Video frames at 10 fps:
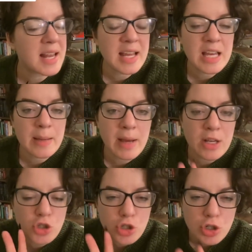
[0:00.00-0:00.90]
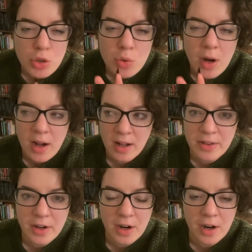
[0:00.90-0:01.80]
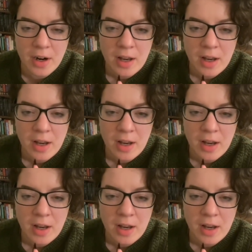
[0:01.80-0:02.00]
him and two other